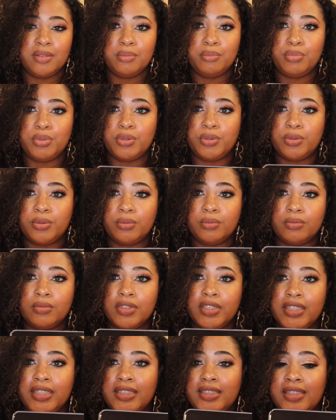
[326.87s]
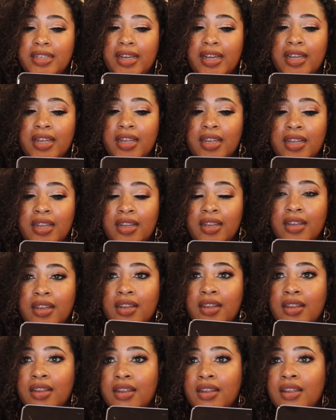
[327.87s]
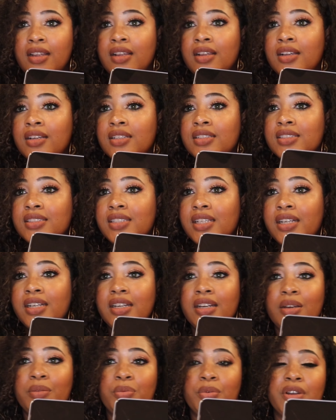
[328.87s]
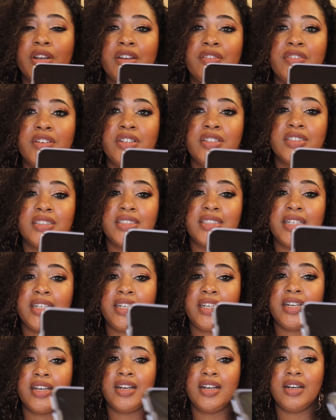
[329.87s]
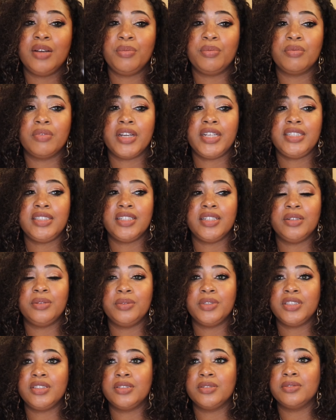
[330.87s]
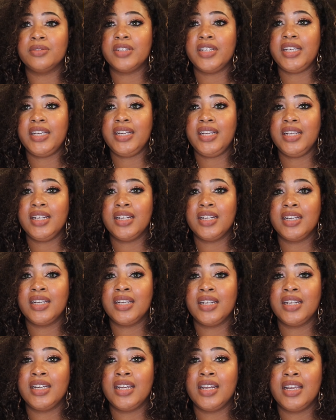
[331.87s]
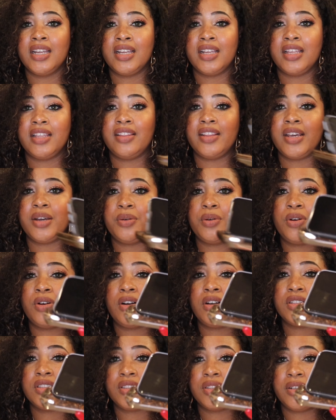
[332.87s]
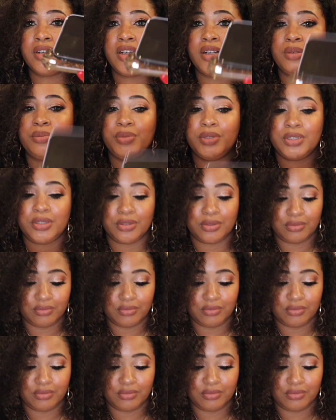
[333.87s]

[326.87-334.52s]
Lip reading: boom, look at that. Set it up wherever you're setting up, right there with the ring, and that will also help you.